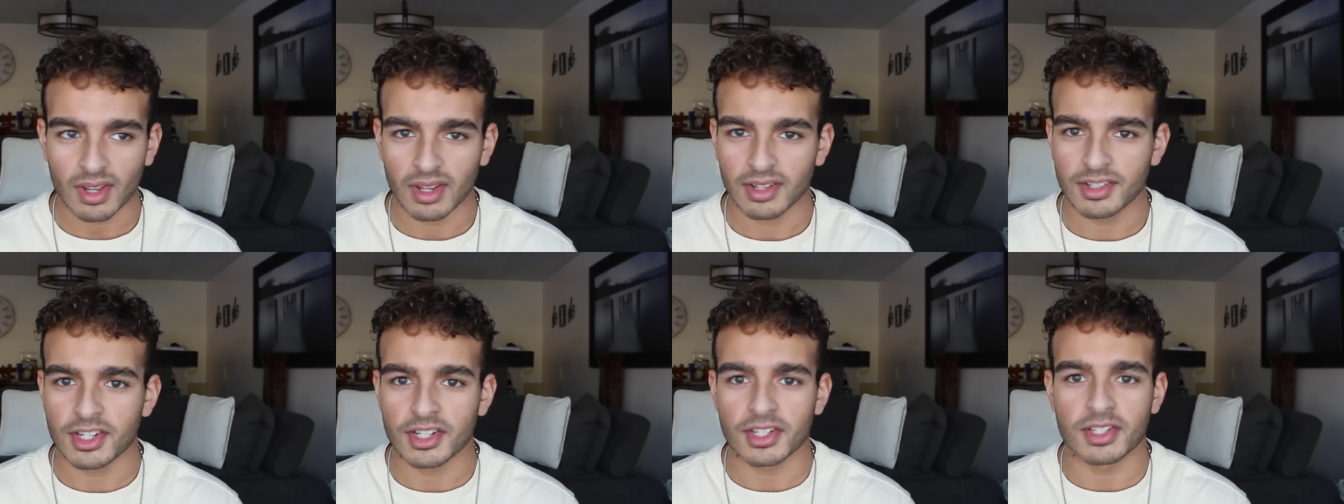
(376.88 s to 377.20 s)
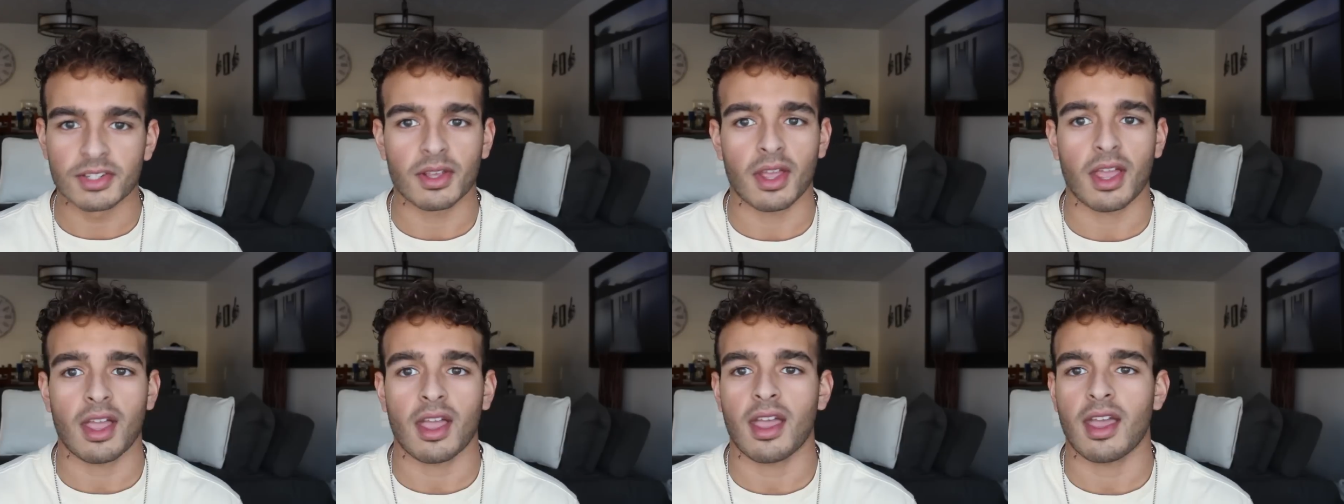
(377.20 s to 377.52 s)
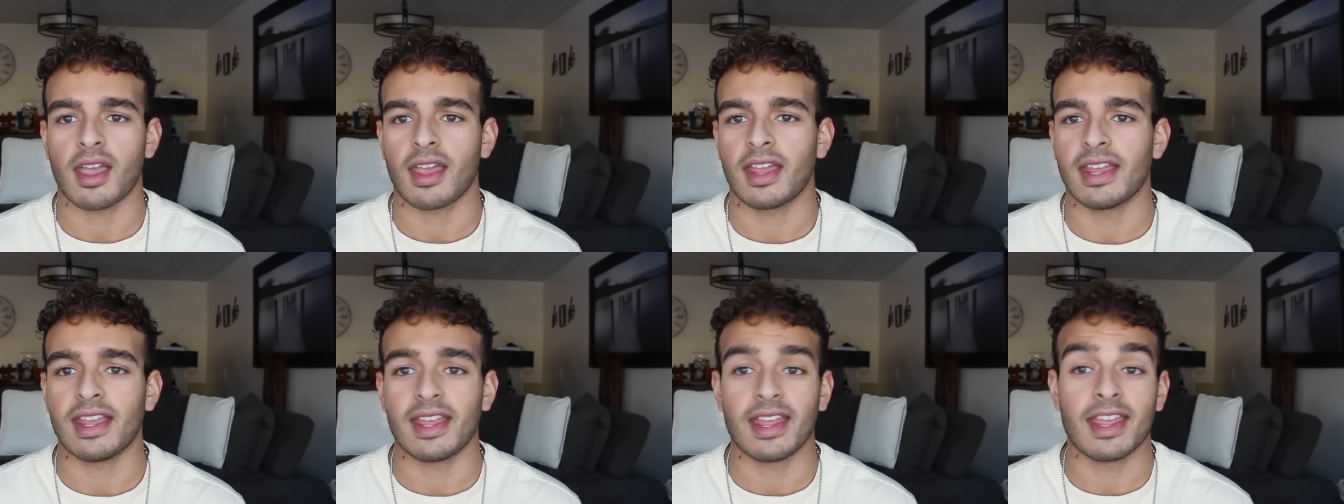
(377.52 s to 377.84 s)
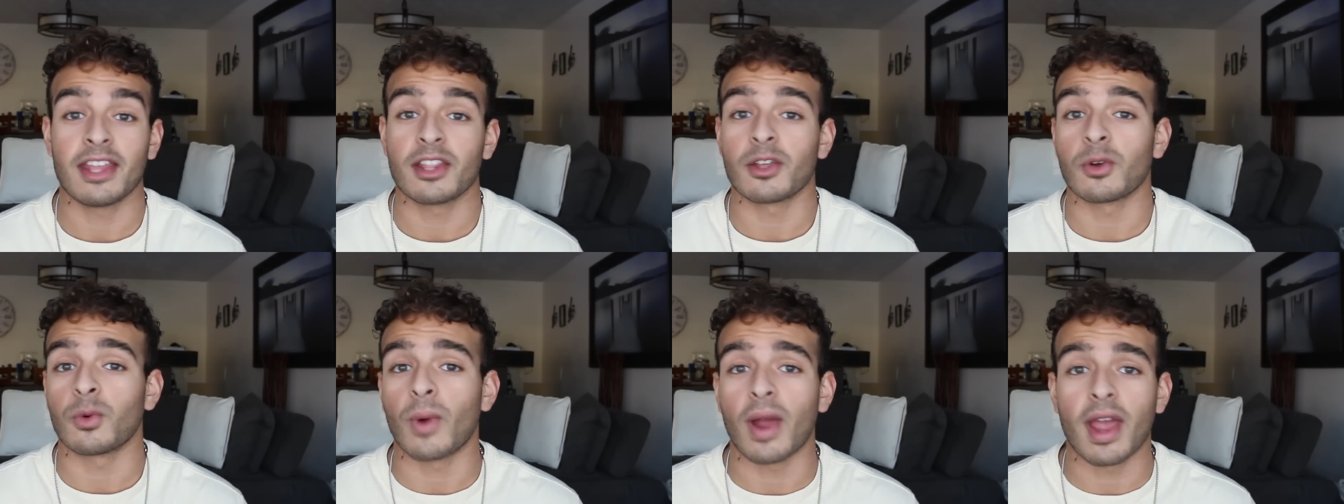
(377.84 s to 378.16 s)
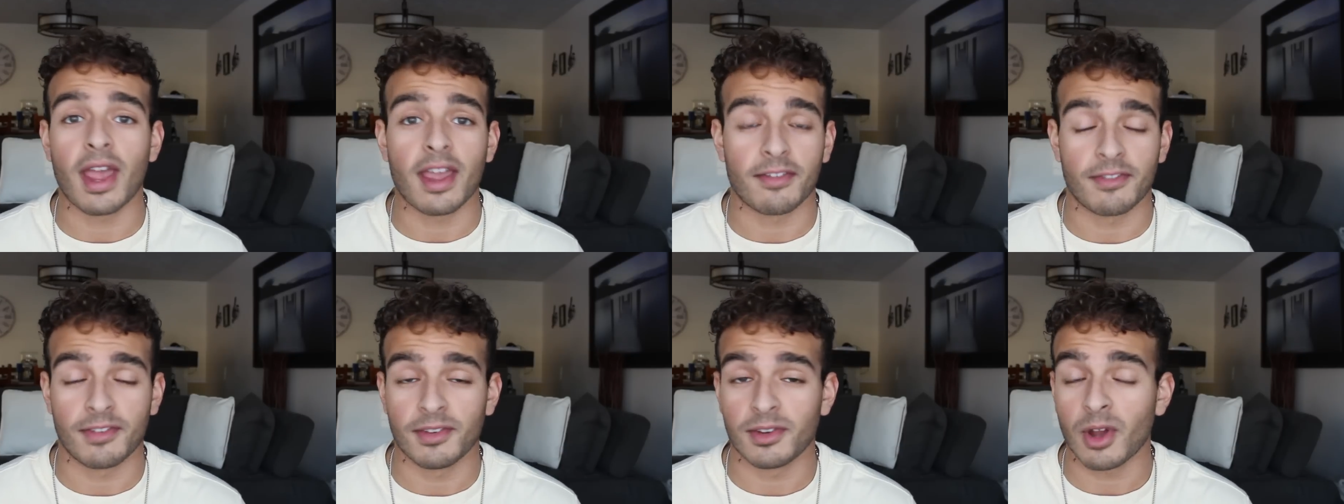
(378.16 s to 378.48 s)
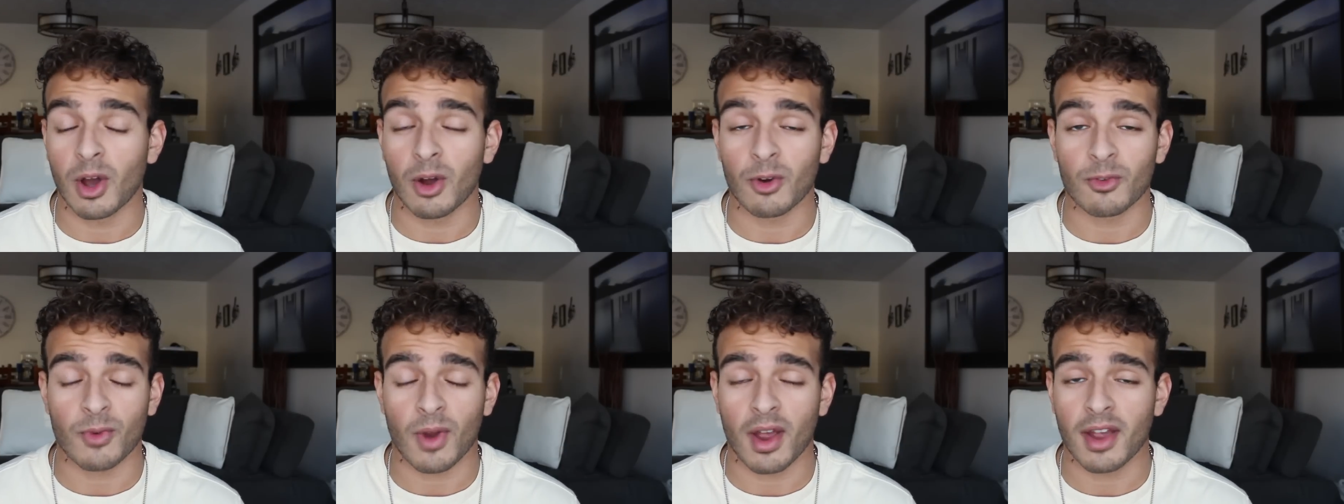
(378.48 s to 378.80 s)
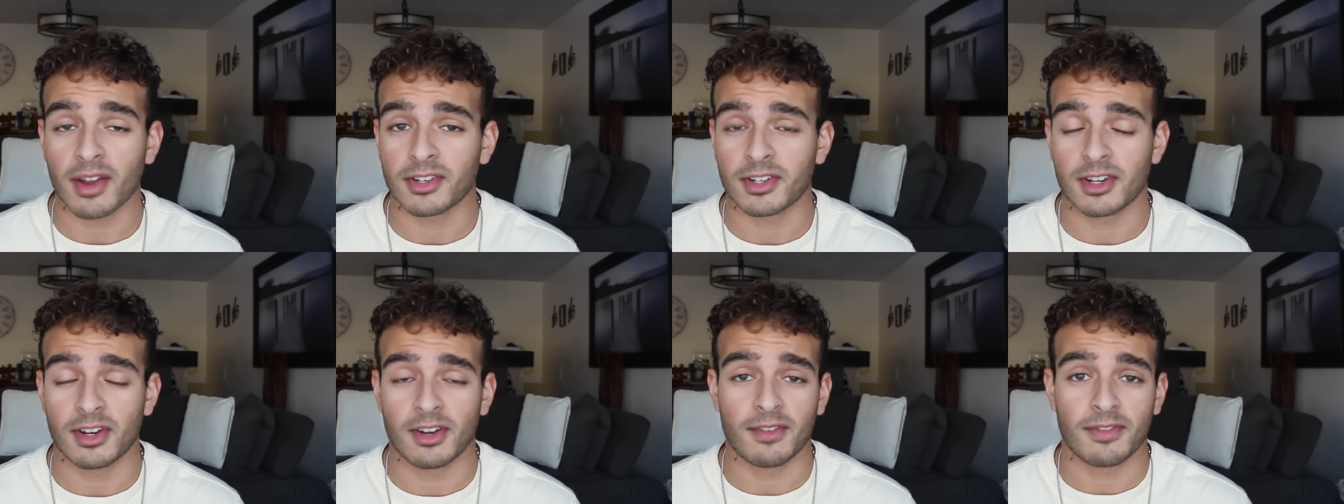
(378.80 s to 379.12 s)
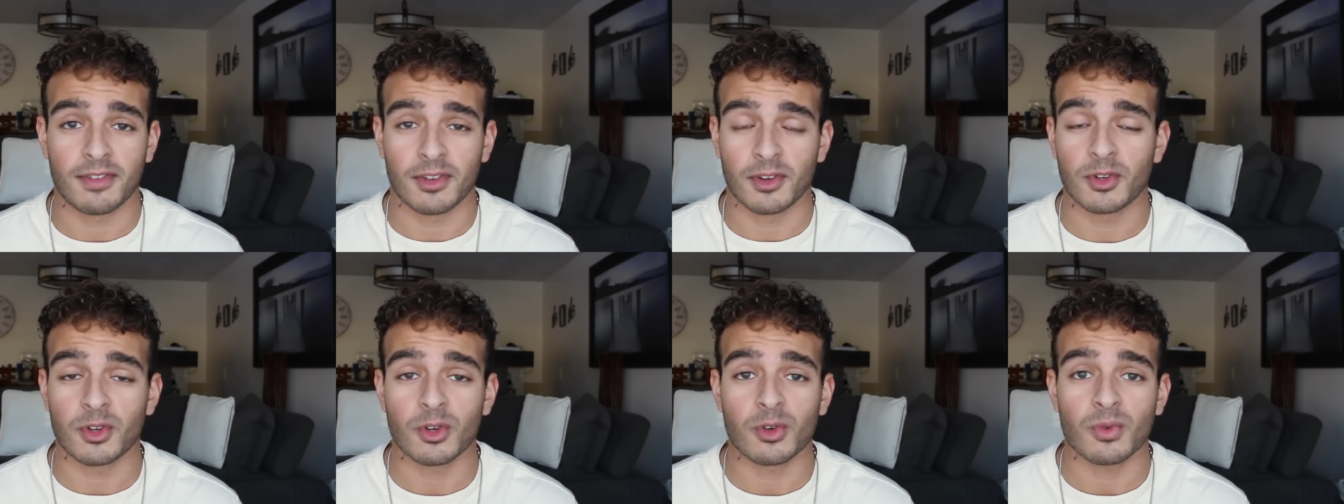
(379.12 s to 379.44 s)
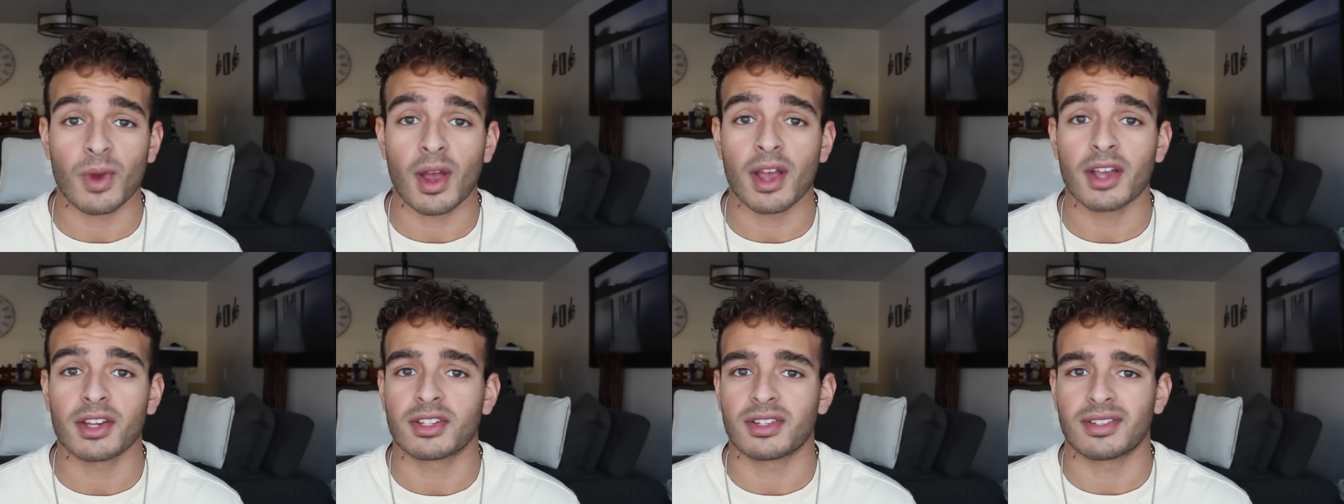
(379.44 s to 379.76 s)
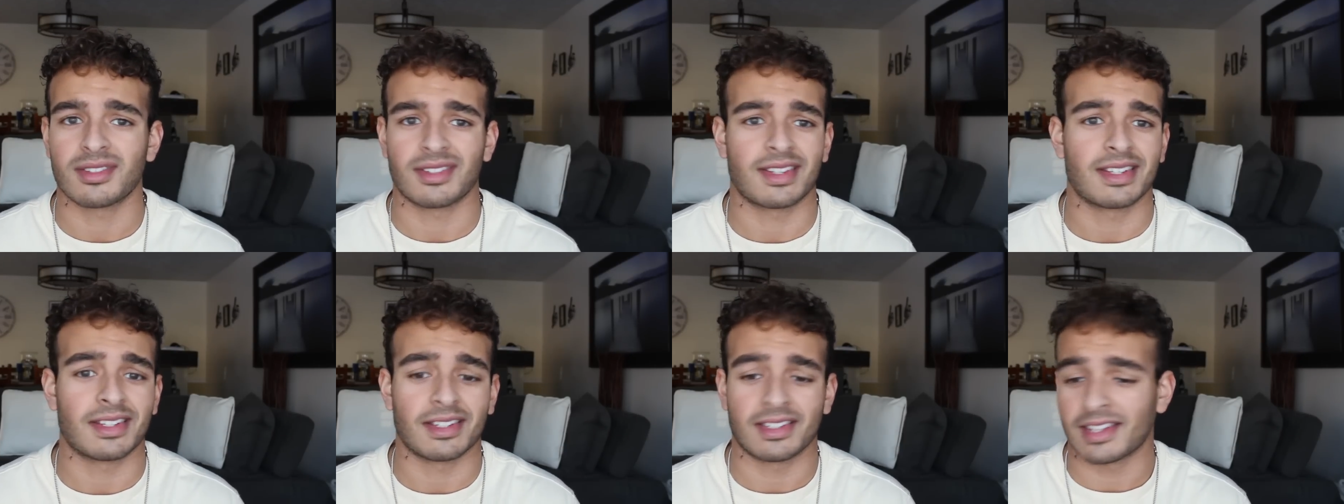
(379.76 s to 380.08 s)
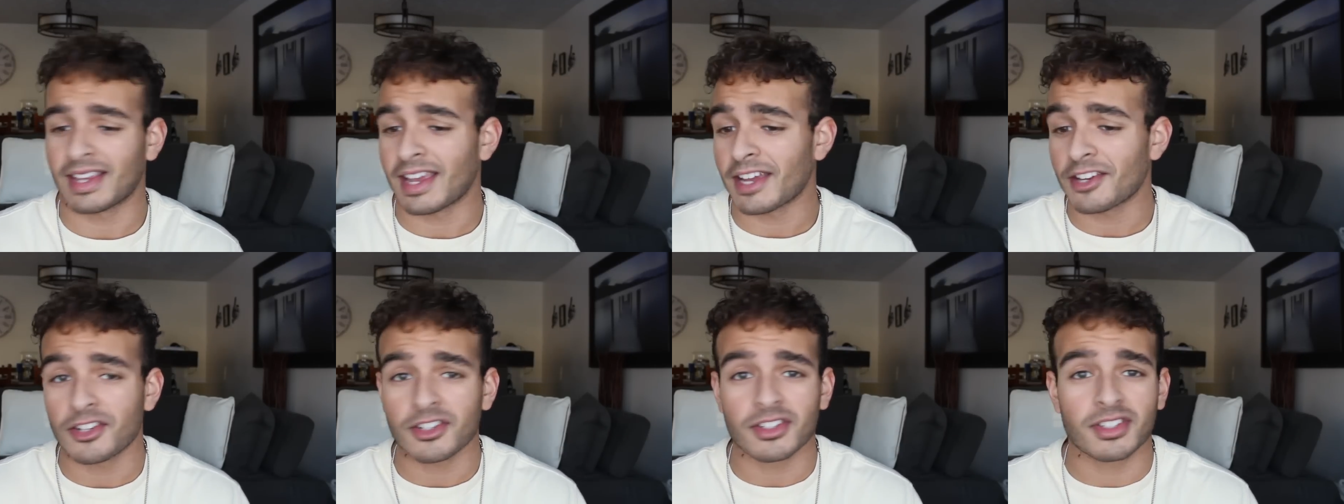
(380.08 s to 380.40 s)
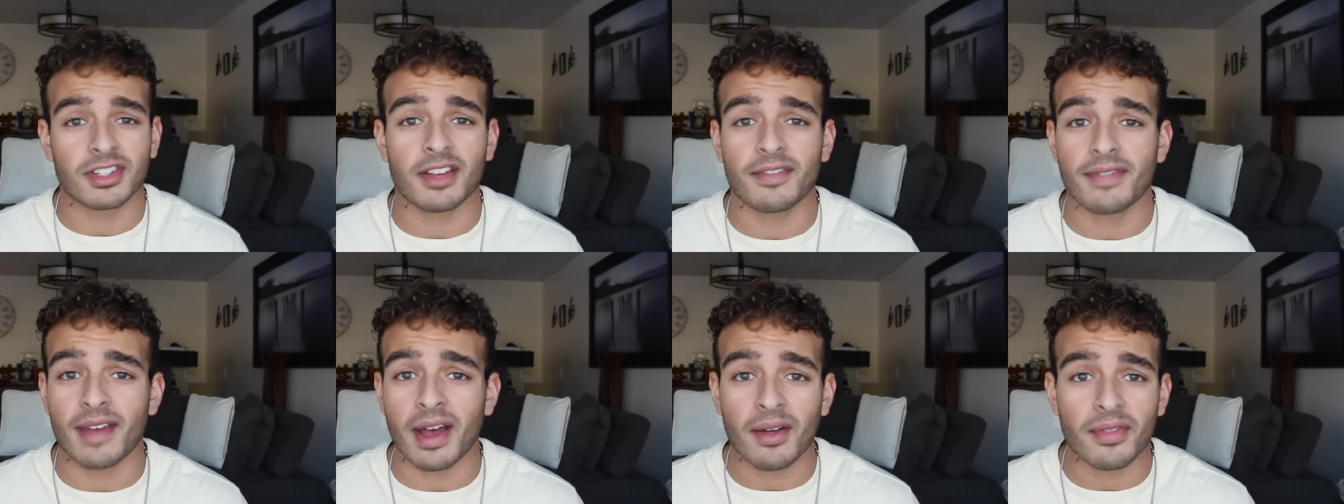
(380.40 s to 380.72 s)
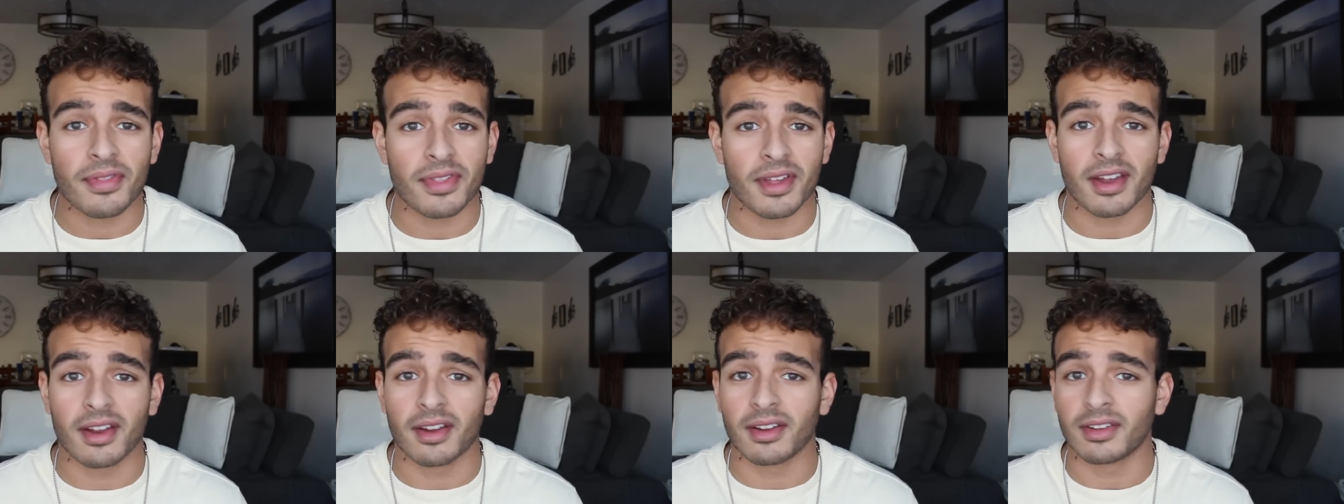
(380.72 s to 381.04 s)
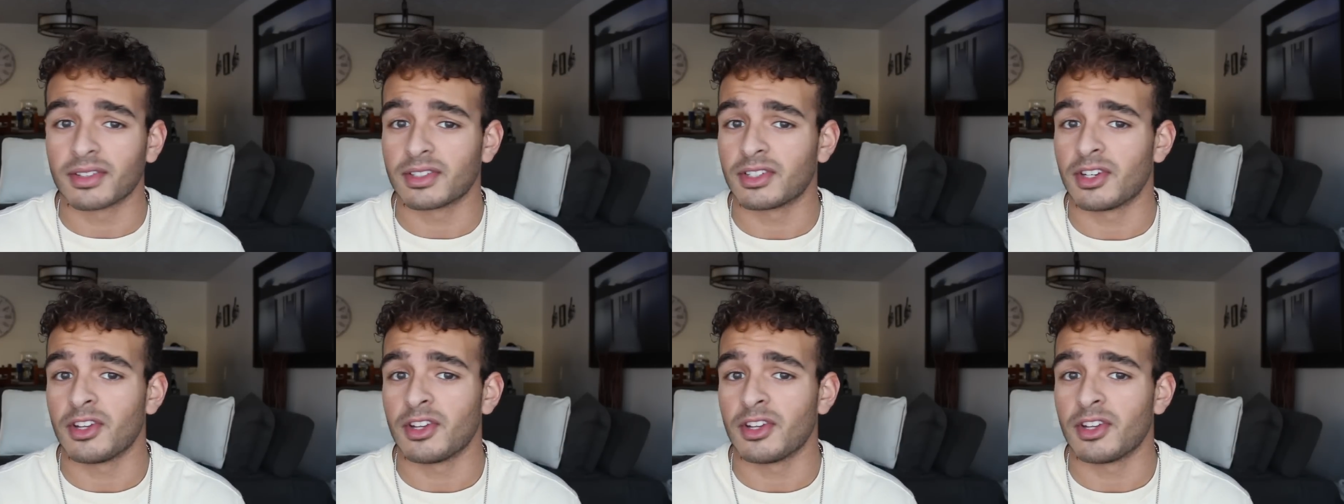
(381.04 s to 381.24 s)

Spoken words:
just either way, if you don't rush, and if you do rush, get yourself out there.